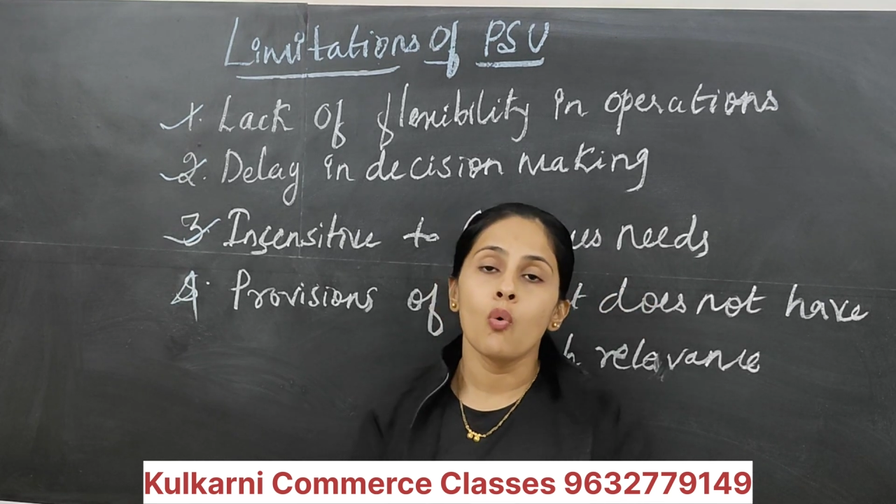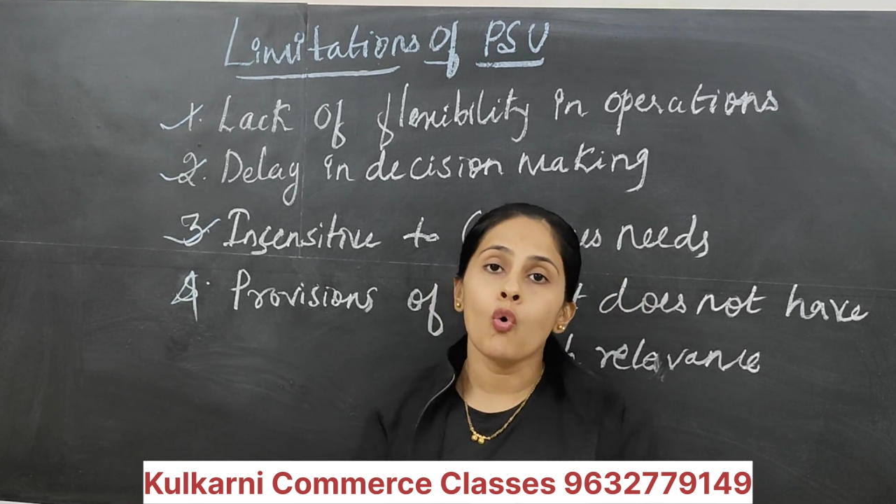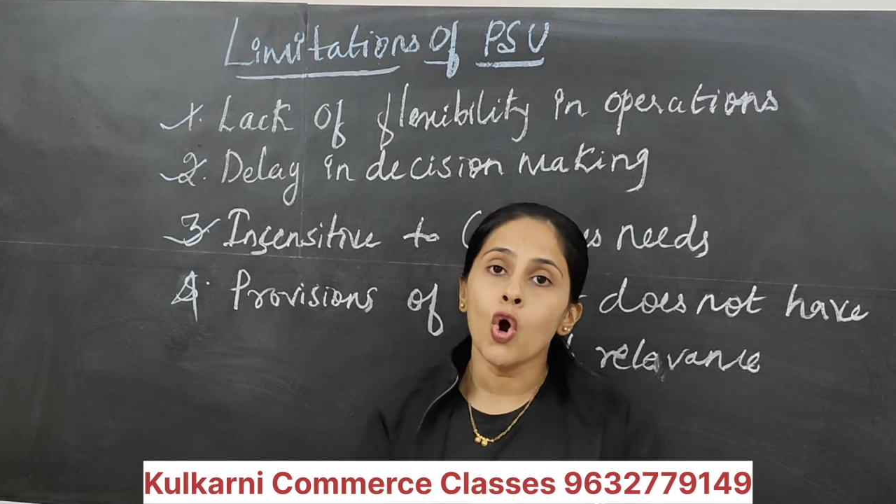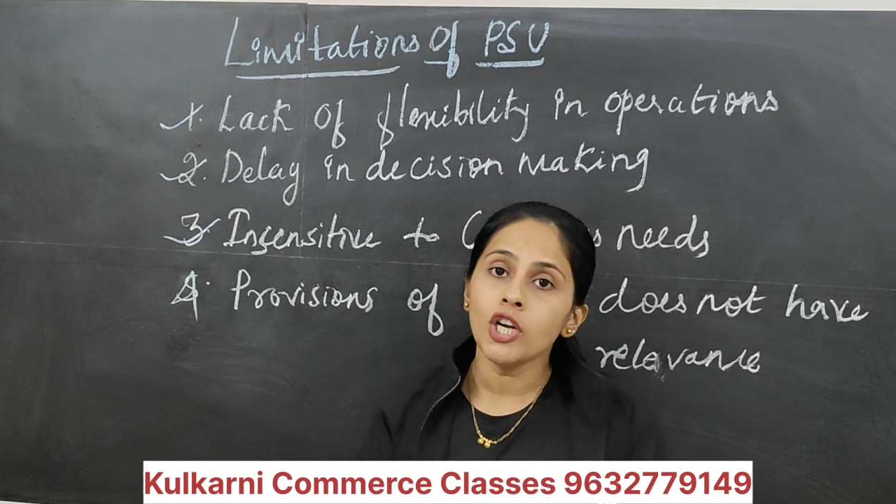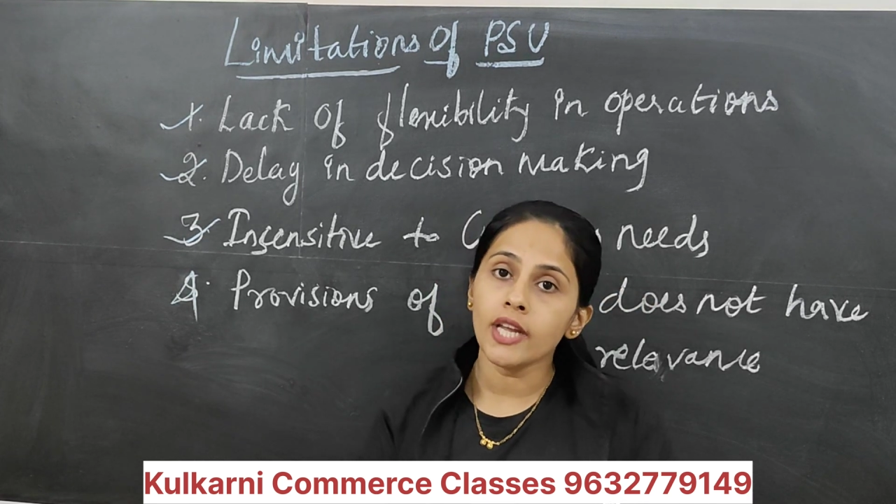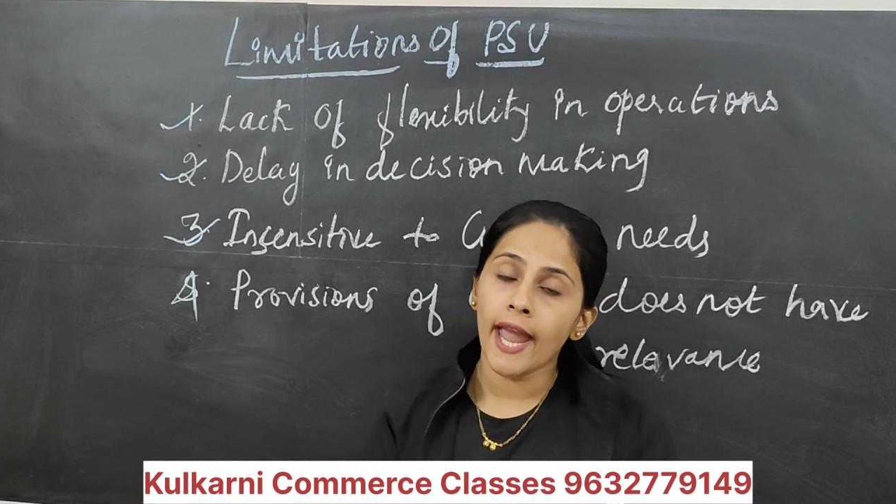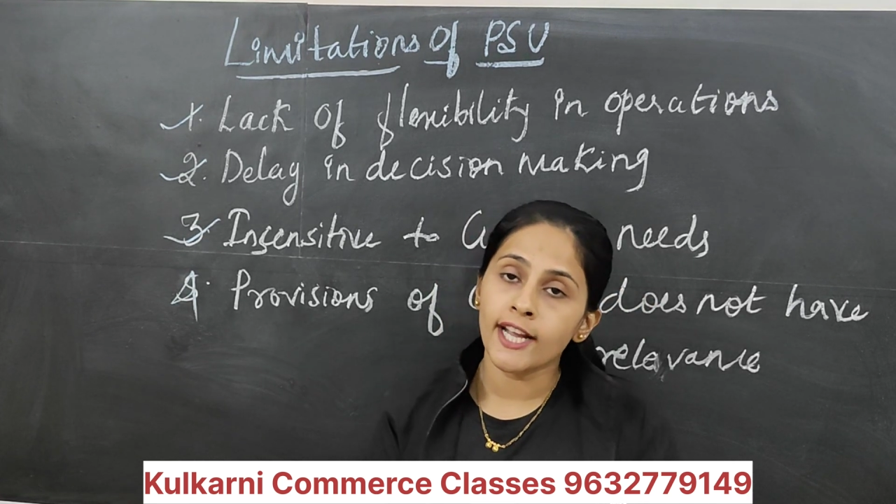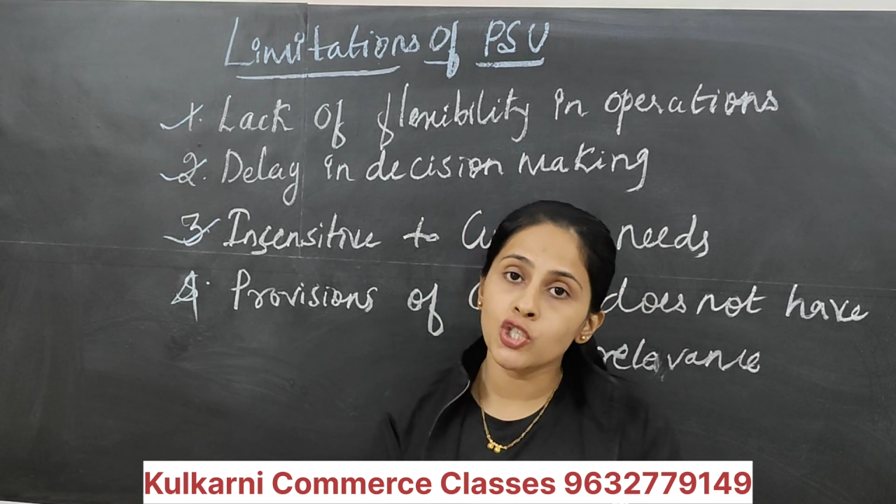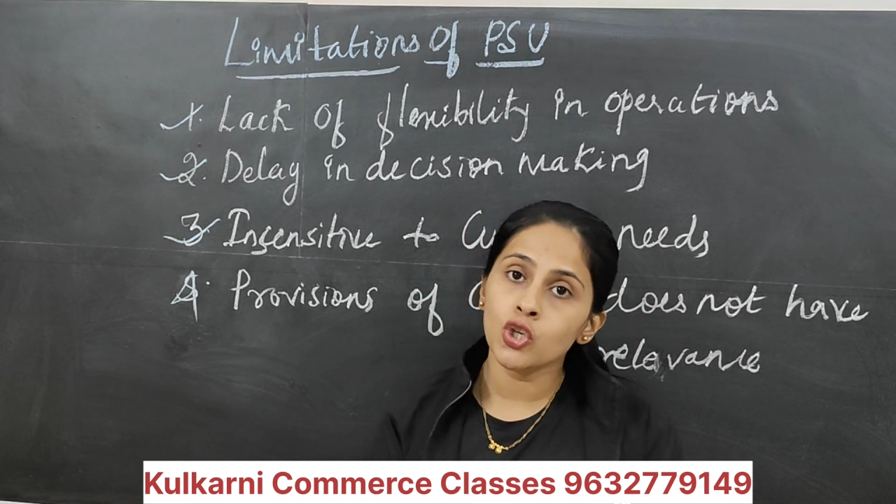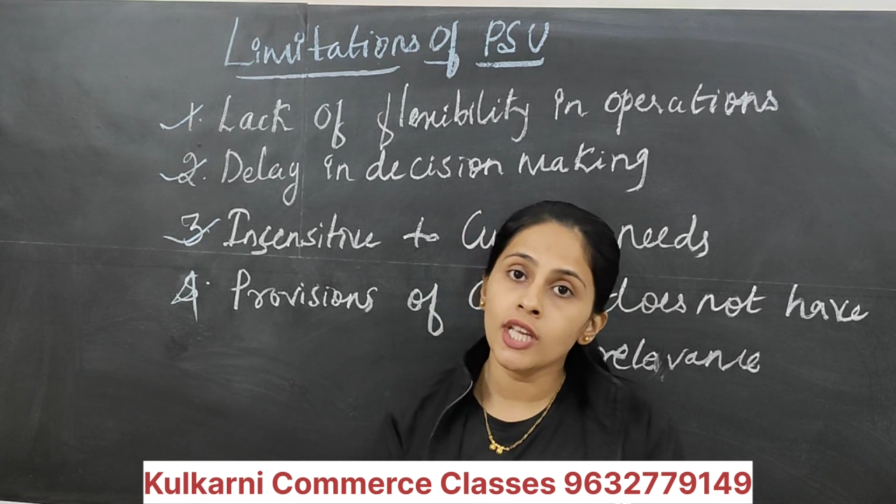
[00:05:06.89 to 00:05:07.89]
what
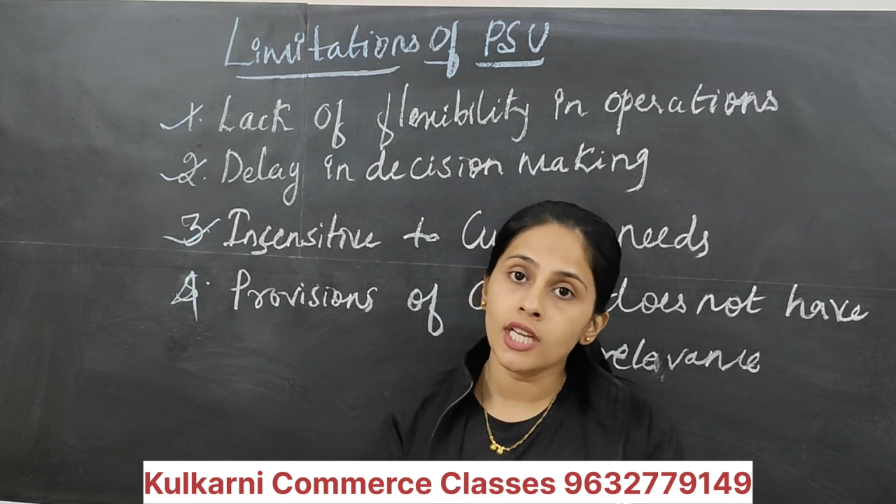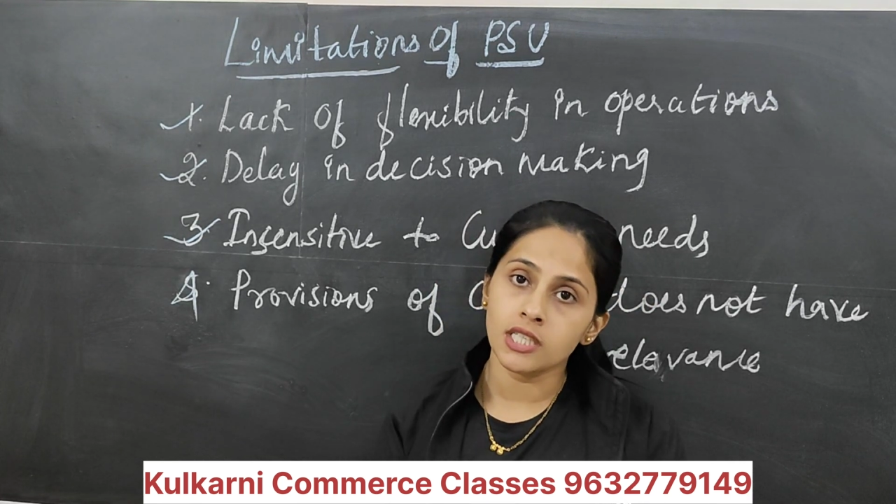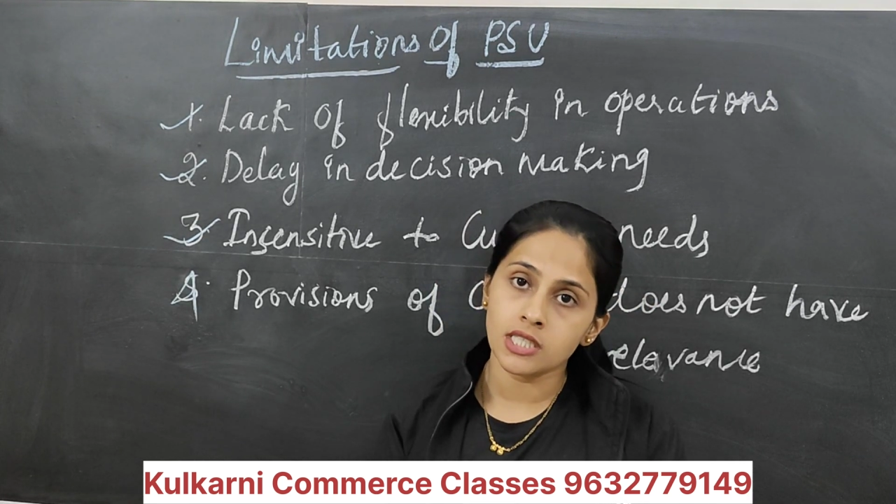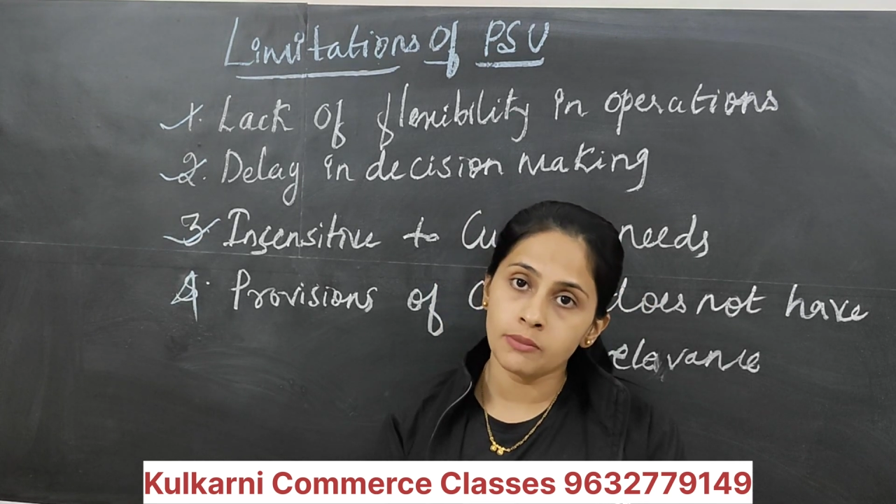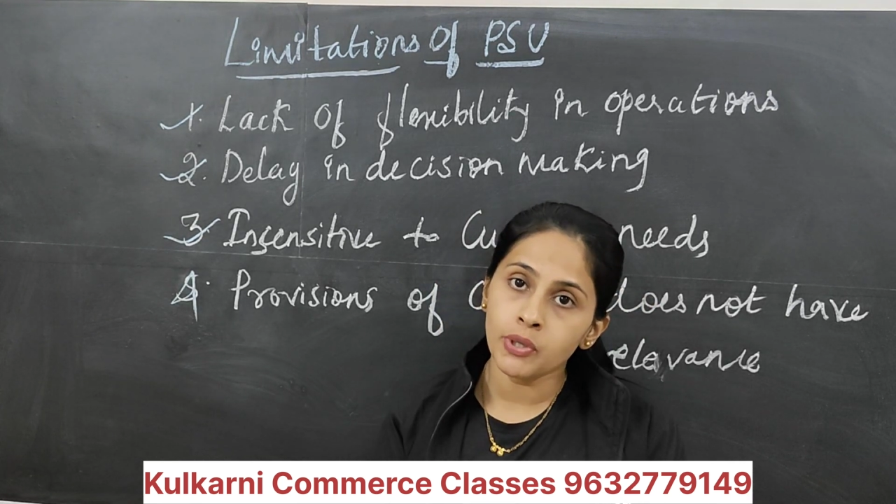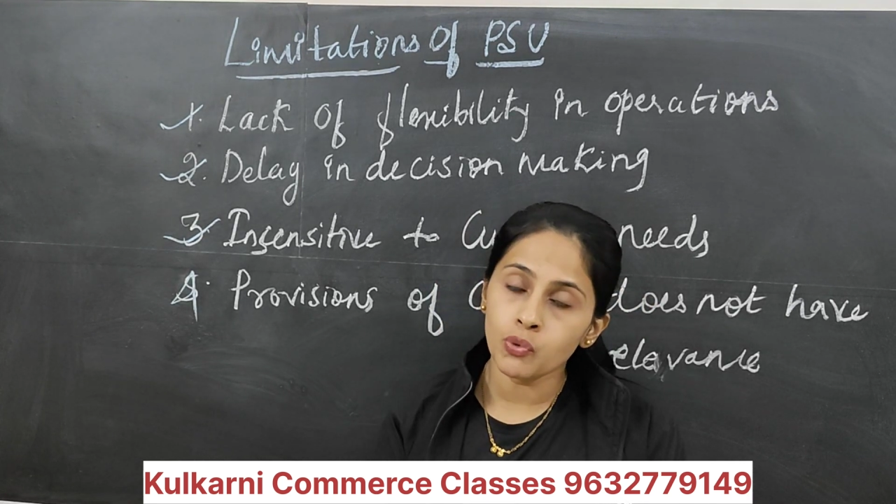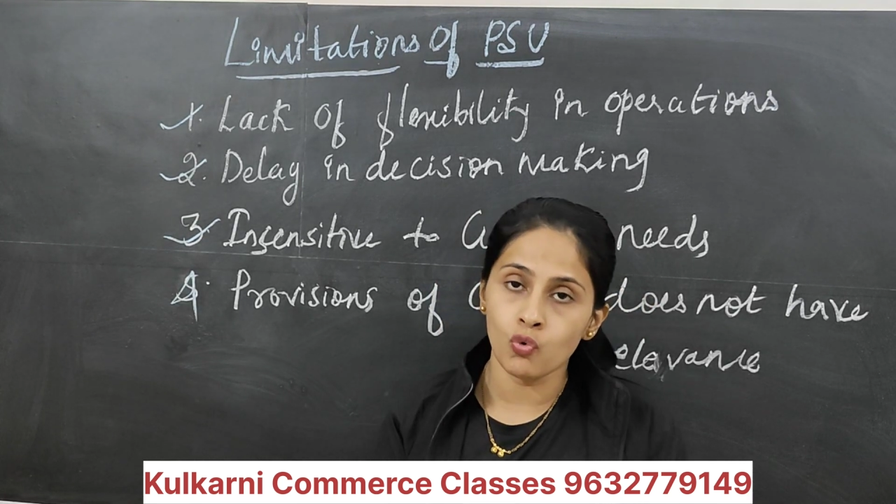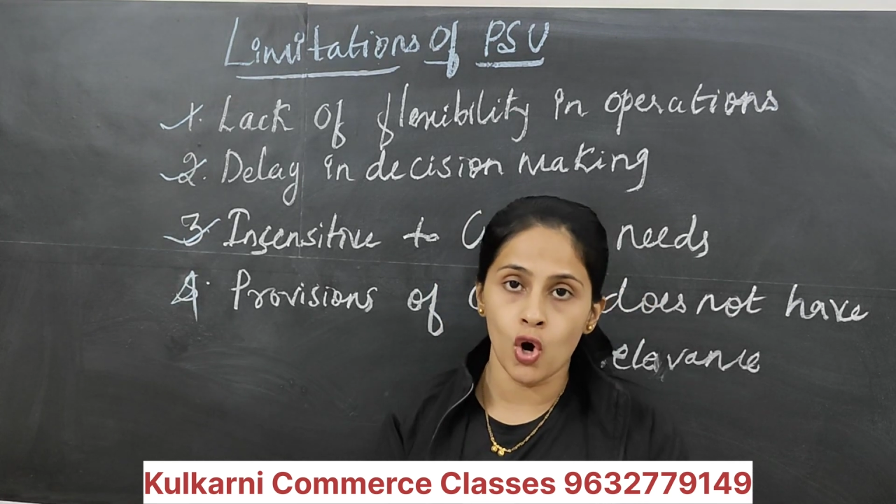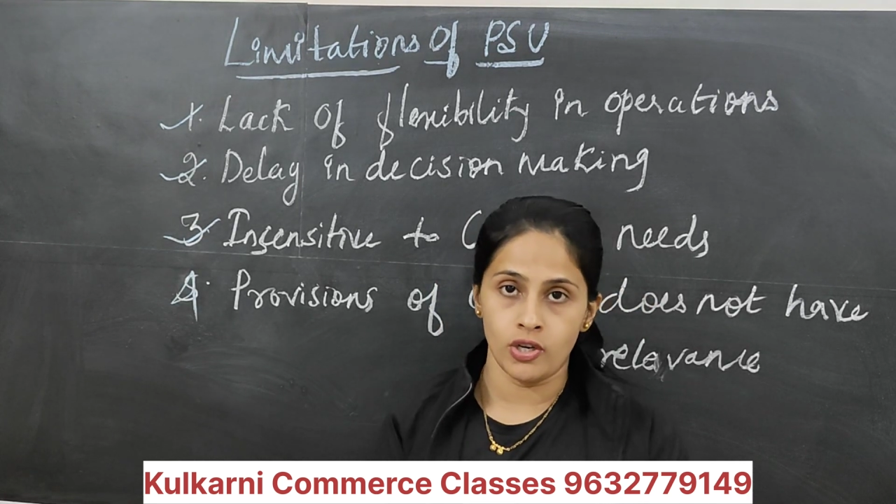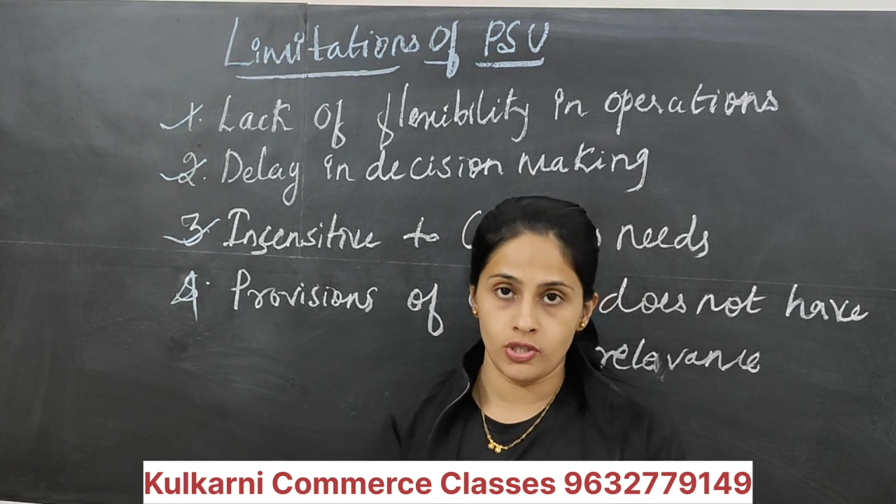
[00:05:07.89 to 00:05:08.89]
actually customer
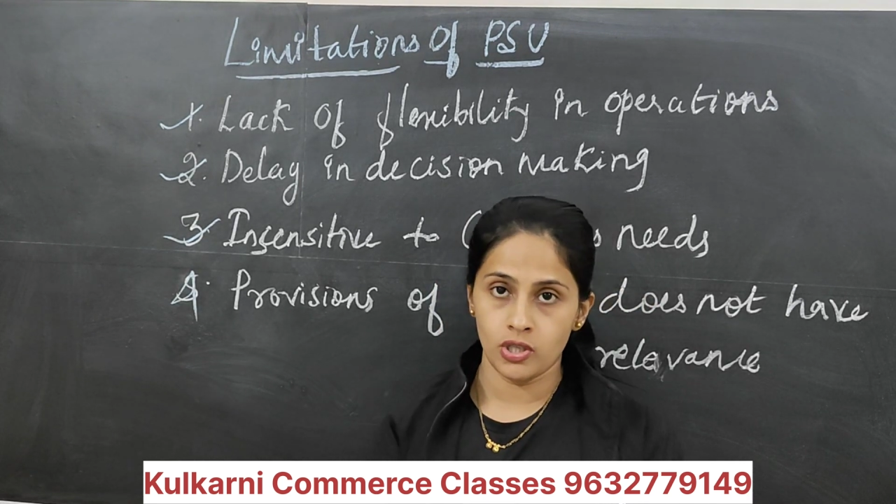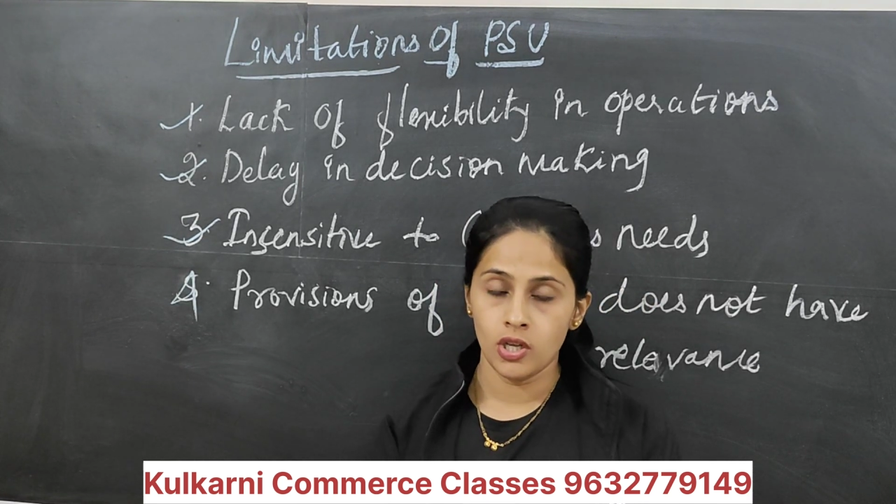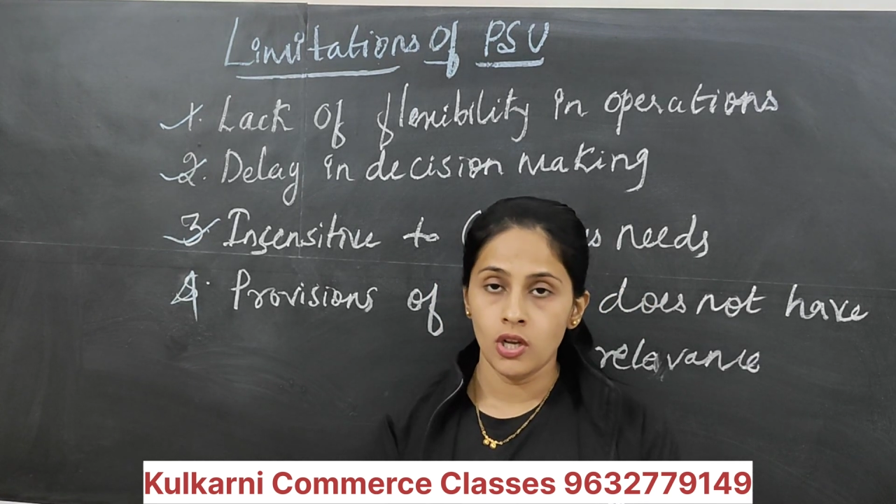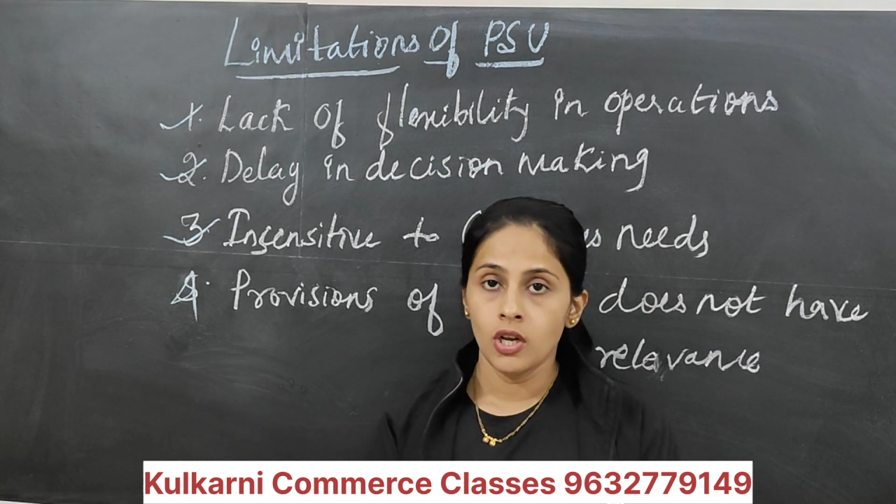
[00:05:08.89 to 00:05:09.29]
wants.